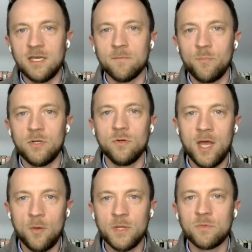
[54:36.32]
help them
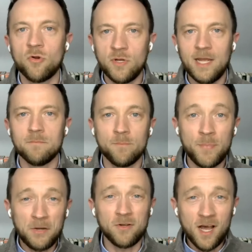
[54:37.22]
create better
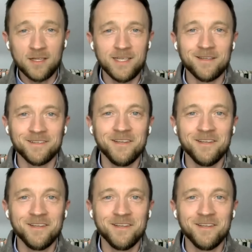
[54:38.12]
content.